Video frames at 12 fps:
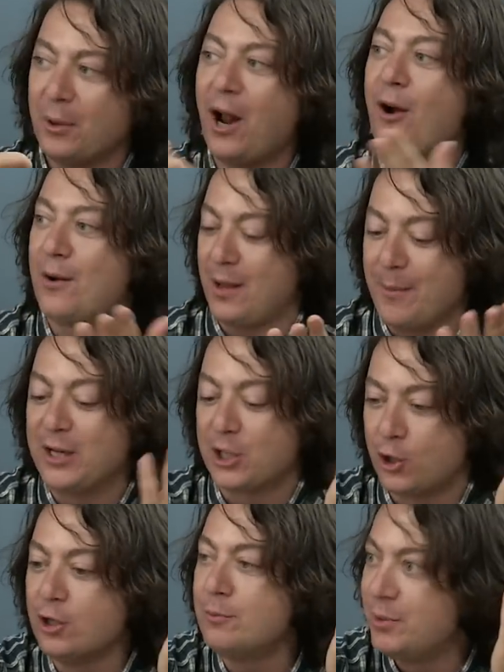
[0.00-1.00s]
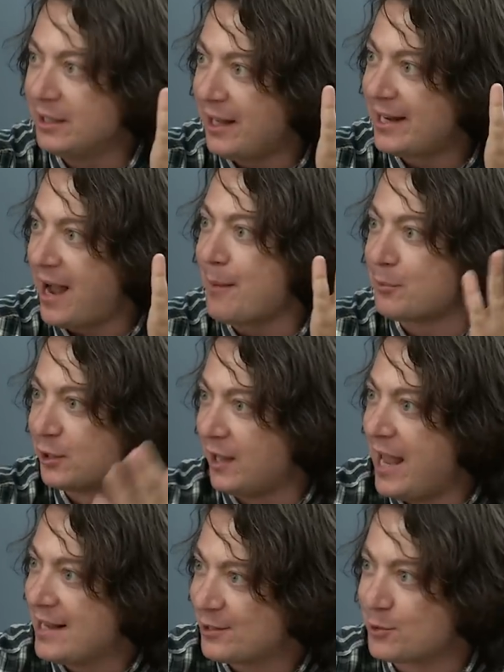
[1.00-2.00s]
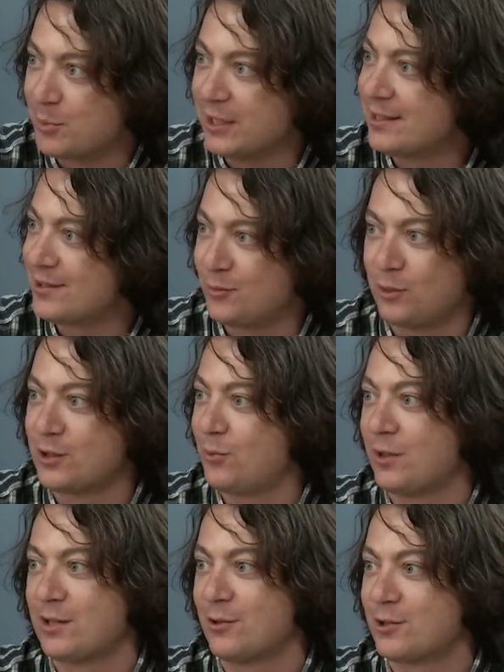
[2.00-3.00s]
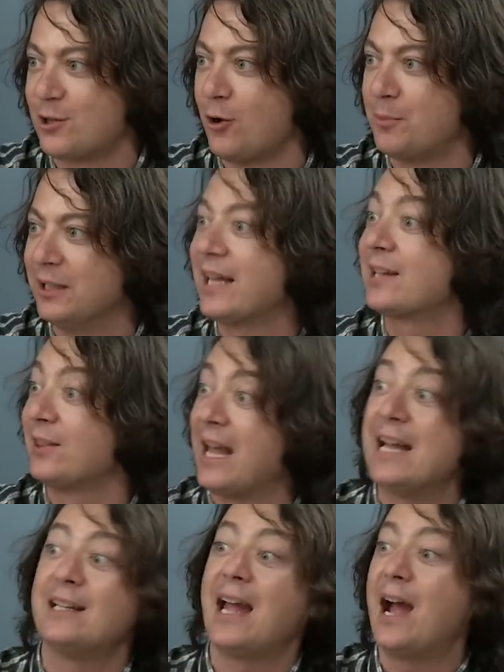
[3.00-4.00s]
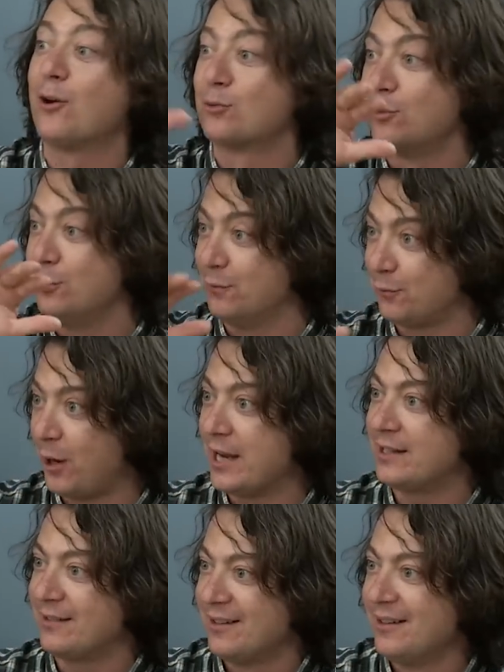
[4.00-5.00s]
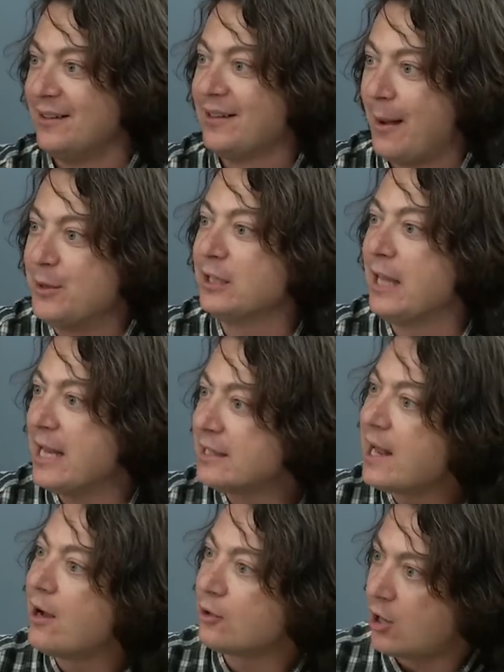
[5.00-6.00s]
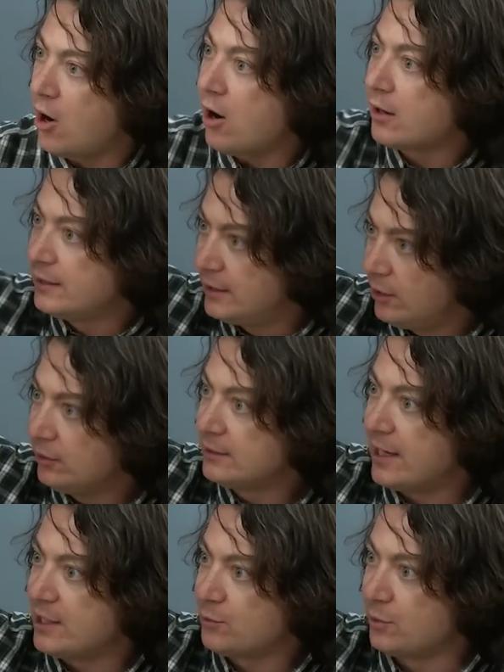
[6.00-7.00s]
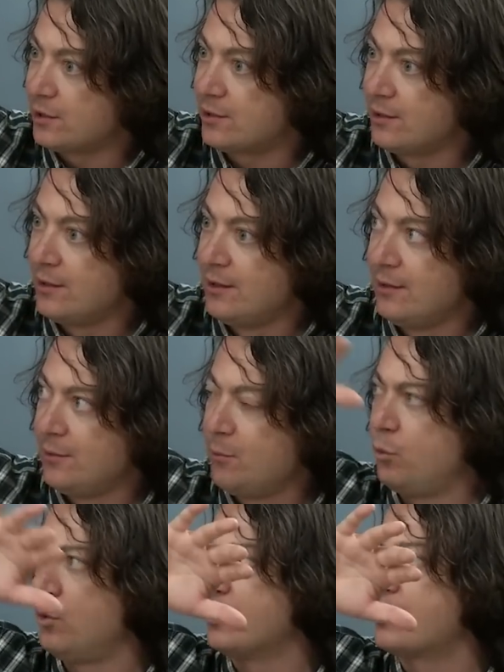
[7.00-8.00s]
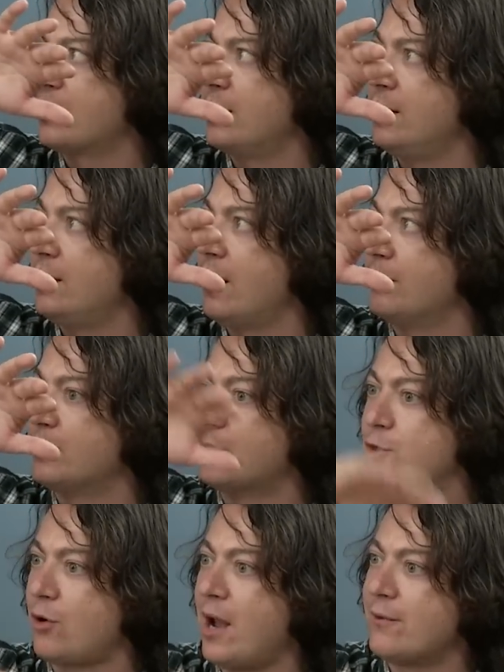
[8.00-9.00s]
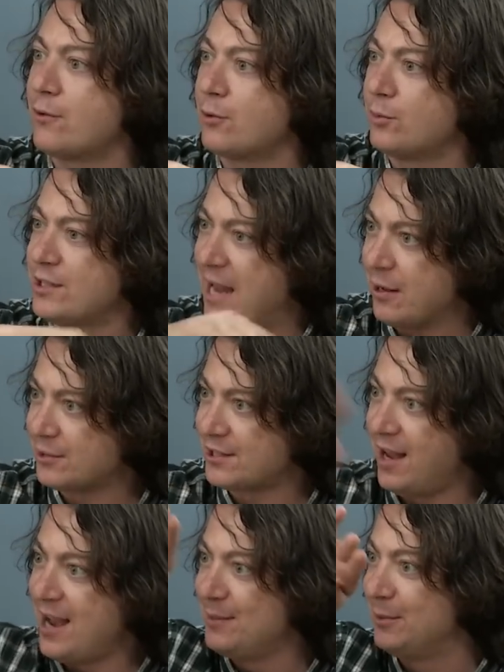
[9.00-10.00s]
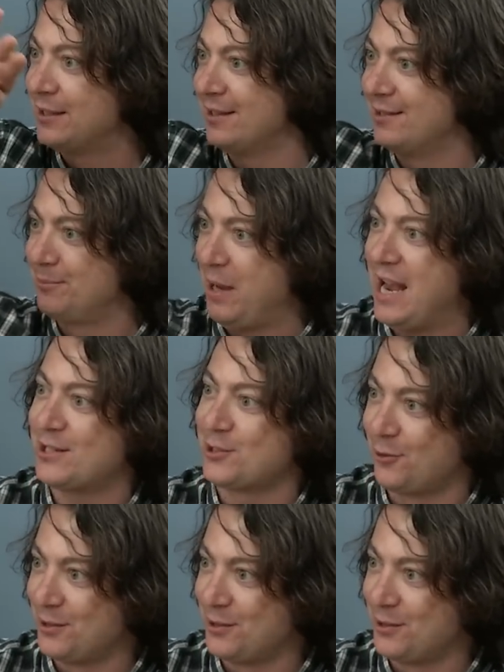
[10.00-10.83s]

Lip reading: But I mean, it could be like opera glasses, but it was one of those dopey, like Landau roof, right? I mean, the Landau car in the old days was the driver was outside, but the passenger